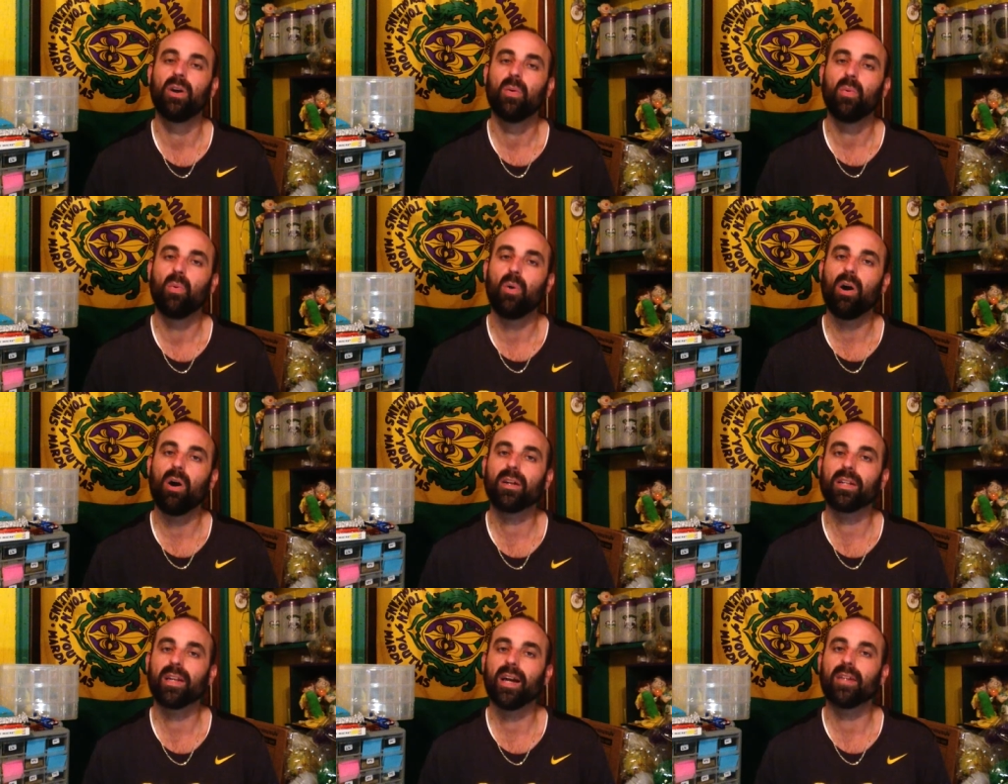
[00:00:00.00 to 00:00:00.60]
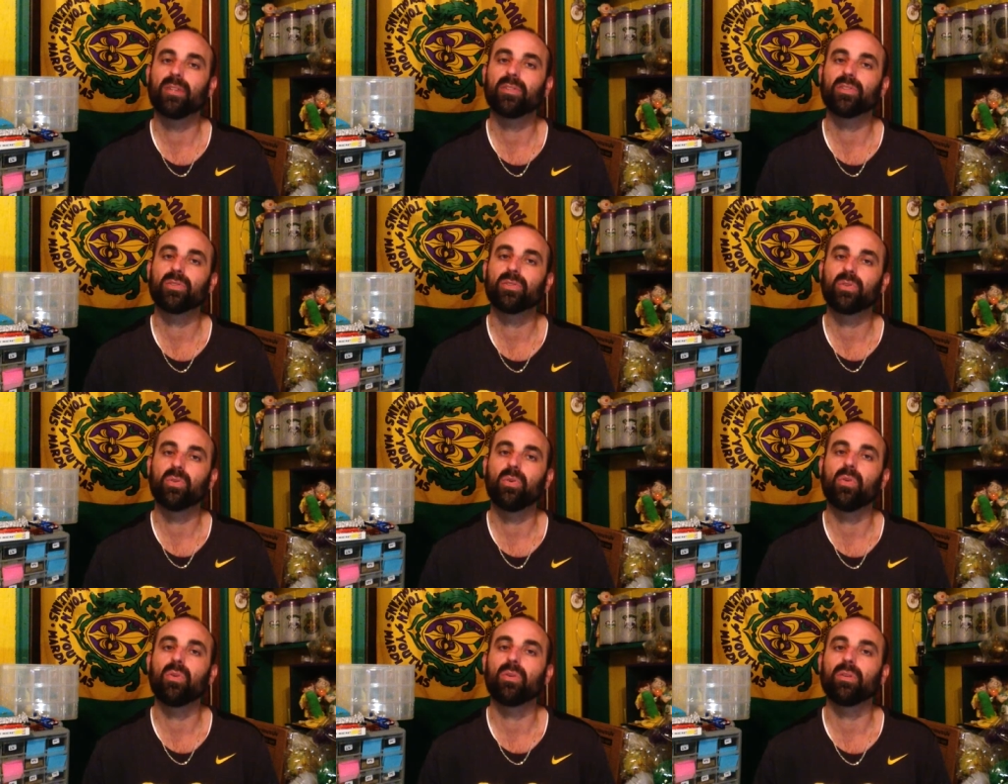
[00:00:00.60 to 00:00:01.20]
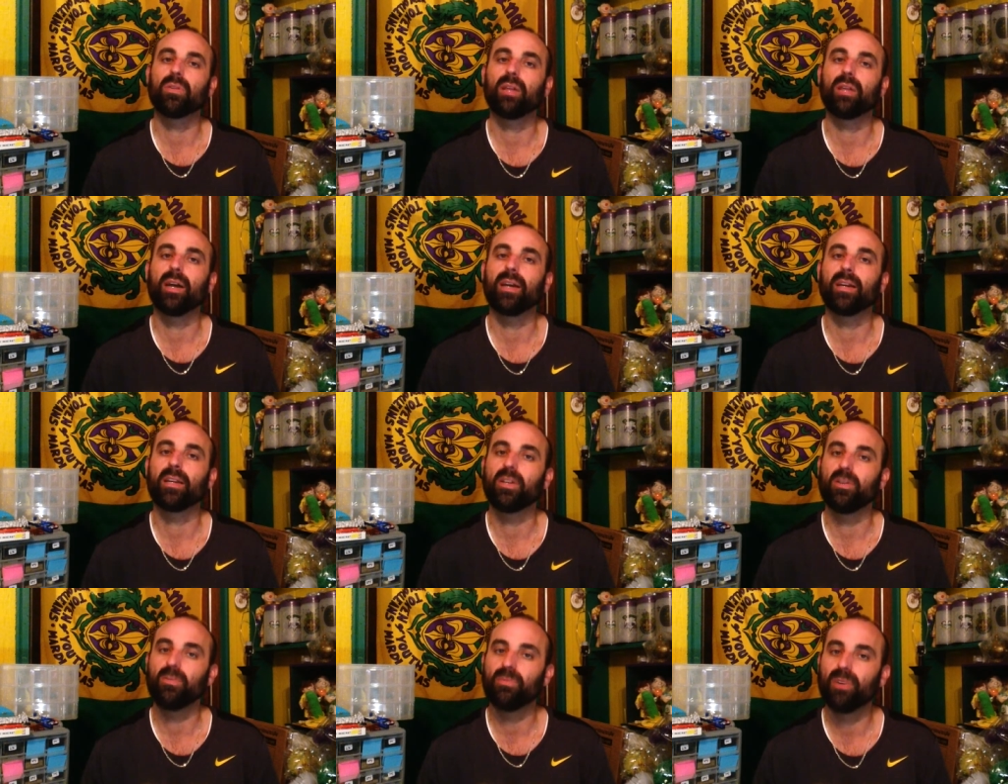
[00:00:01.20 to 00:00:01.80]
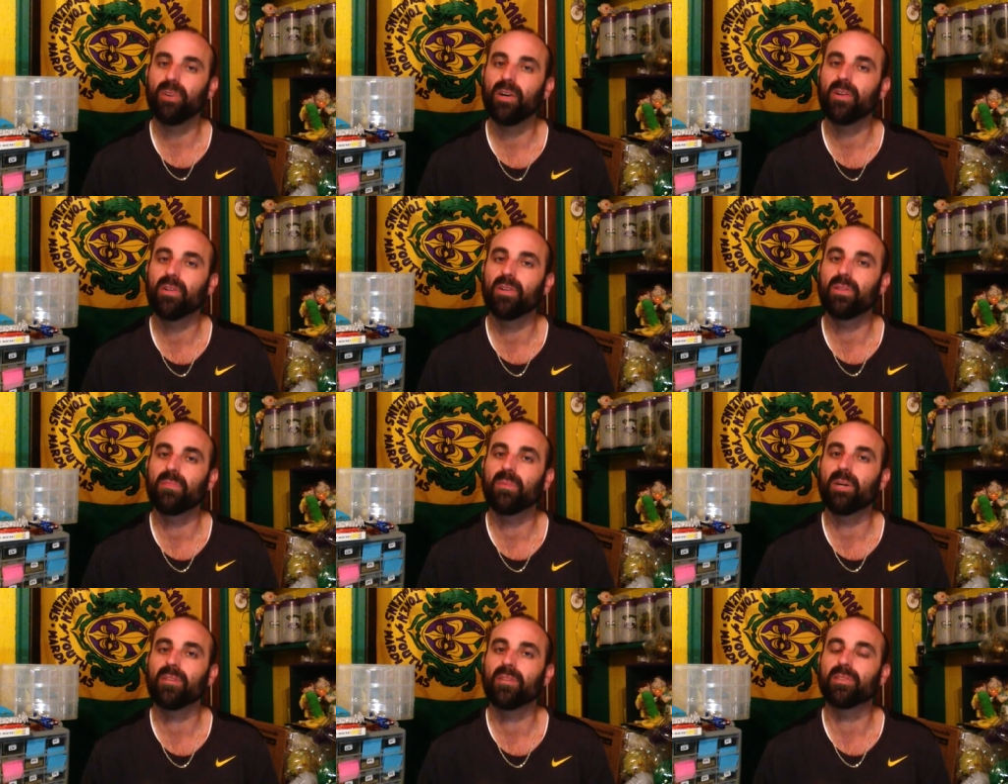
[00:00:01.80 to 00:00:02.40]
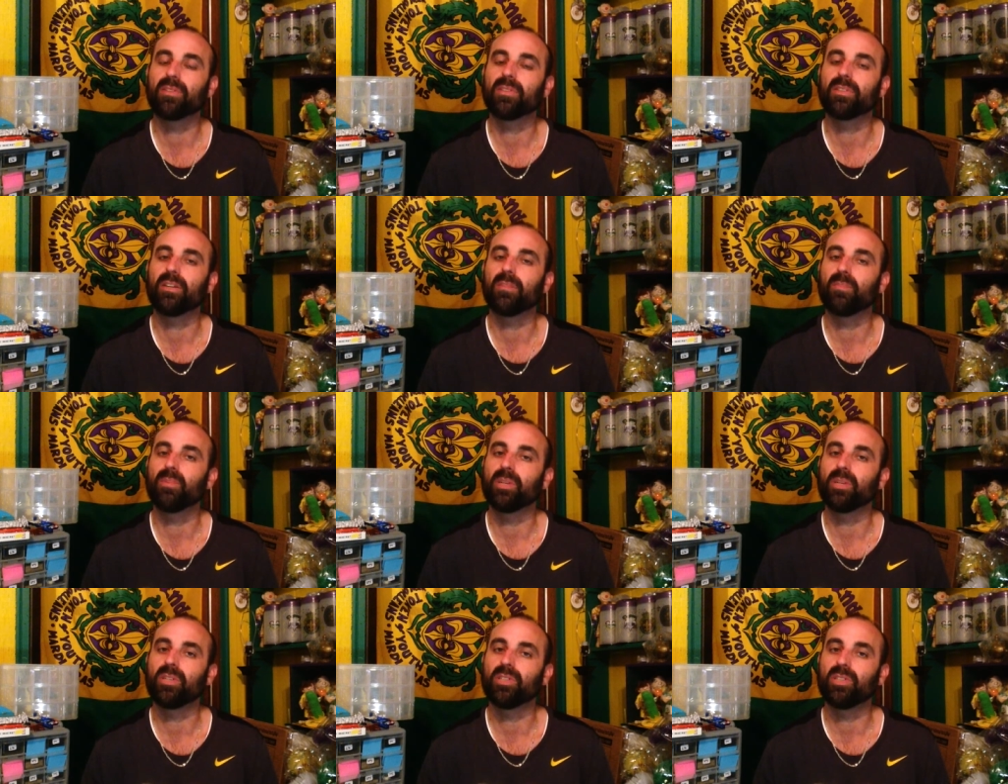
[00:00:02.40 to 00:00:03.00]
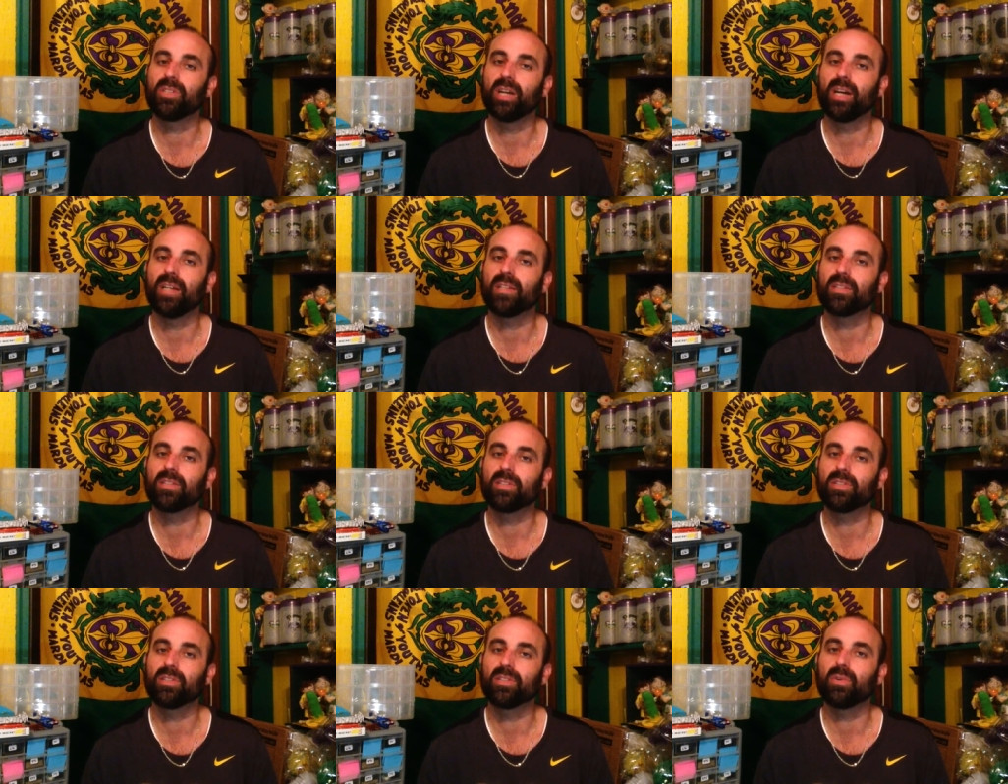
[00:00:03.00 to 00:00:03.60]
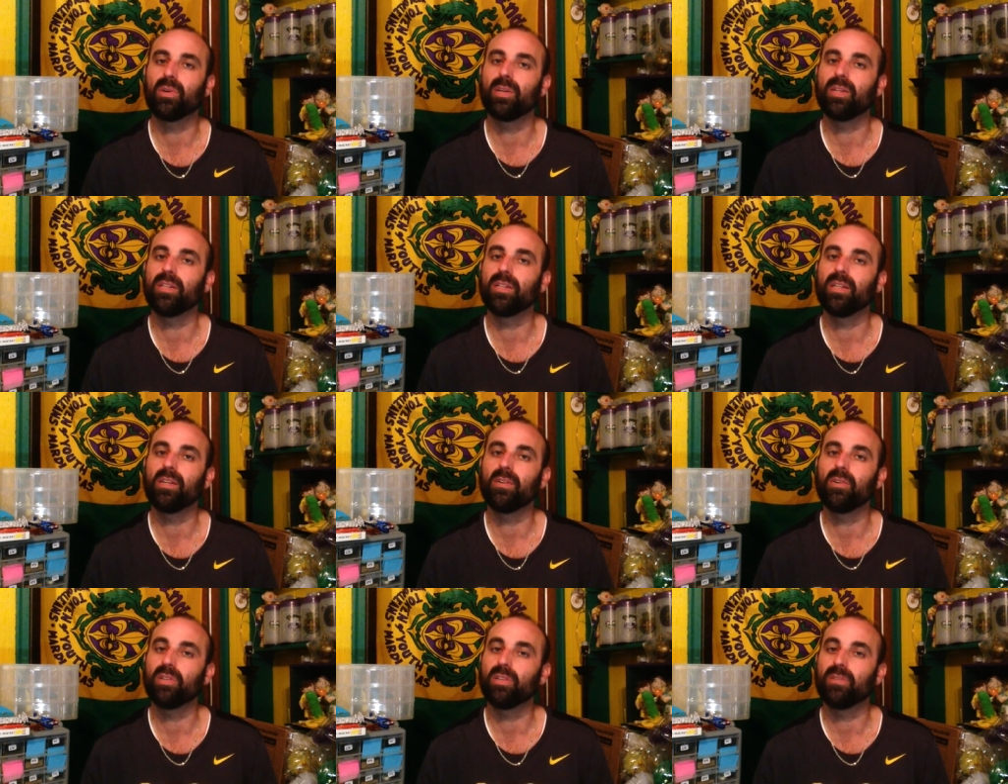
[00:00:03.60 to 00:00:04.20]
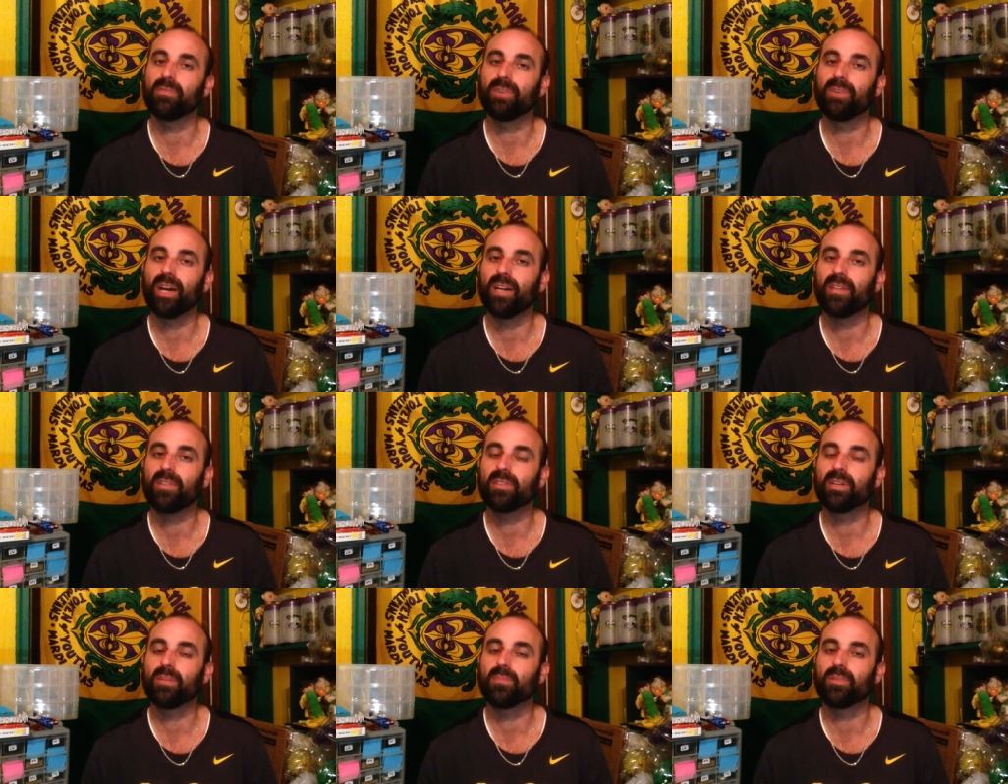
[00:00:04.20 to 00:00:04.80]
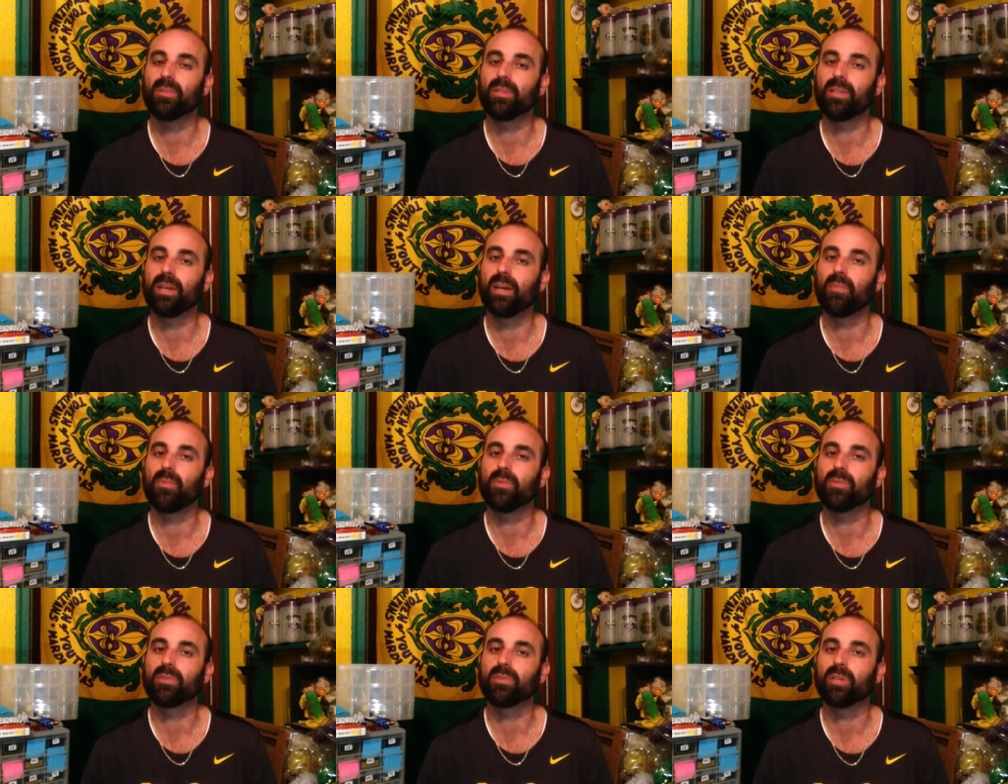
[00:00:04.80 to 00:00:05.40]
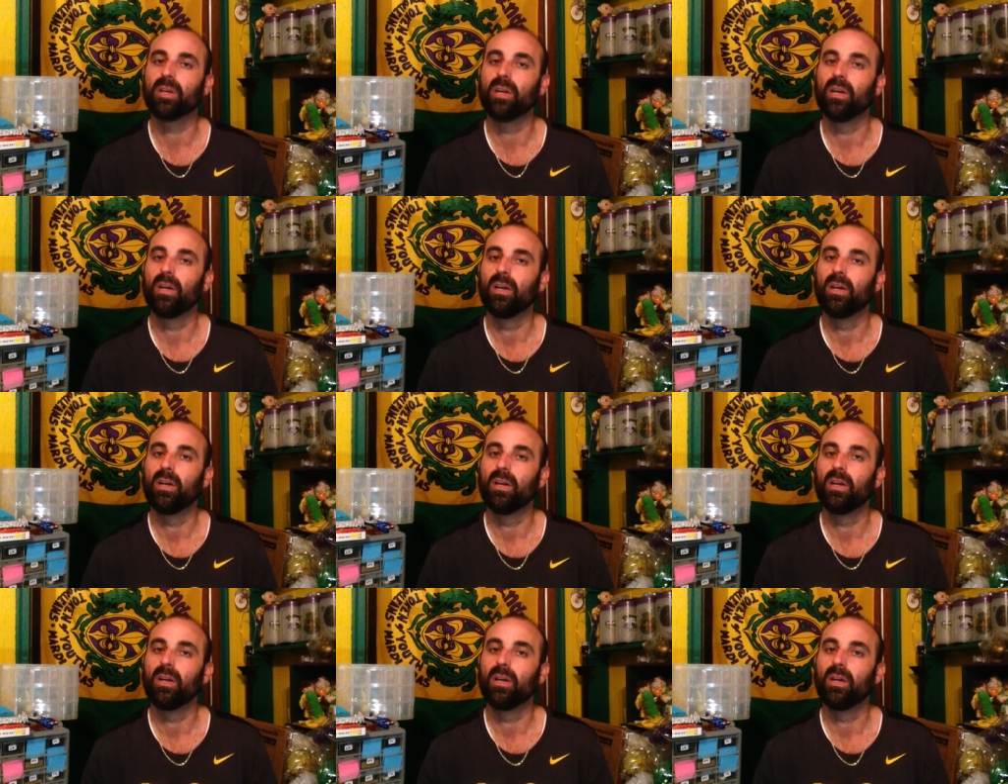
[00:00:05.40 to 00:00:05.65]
walked out of the store and like you felt good about yourself because you got such a great deal or you found something that was